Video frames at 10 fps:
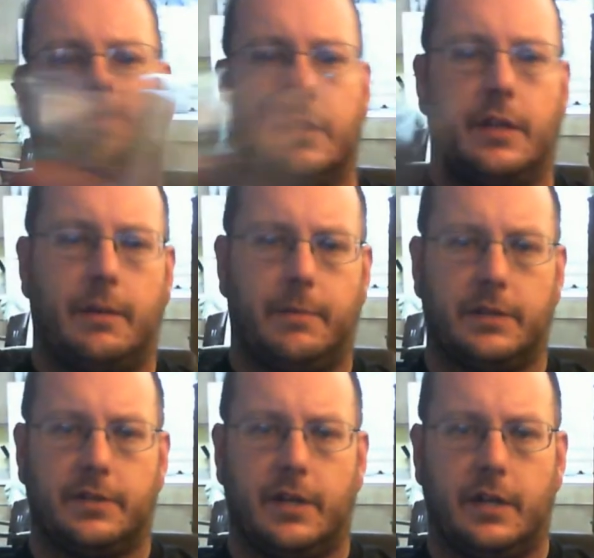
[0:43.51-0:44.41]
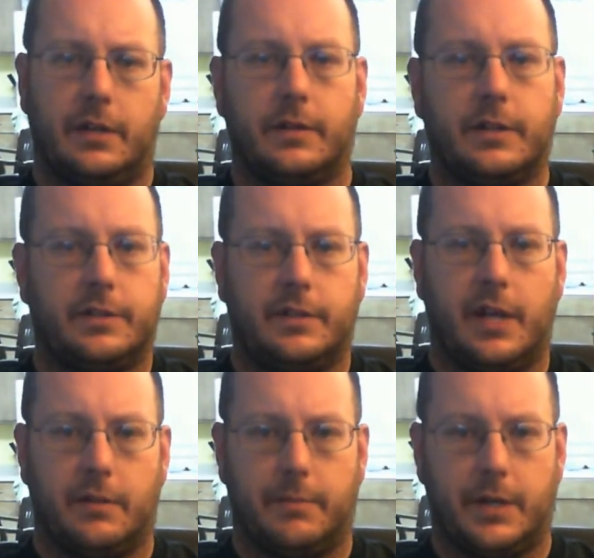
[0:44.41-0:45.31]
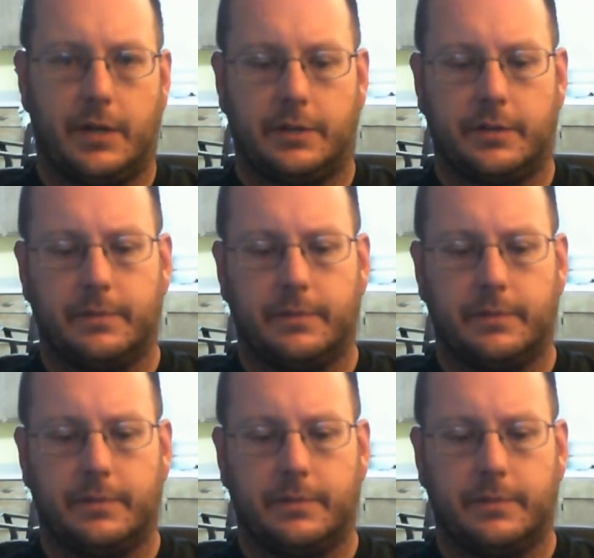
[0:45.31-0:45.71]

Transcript: That being said, let's see how the beer is.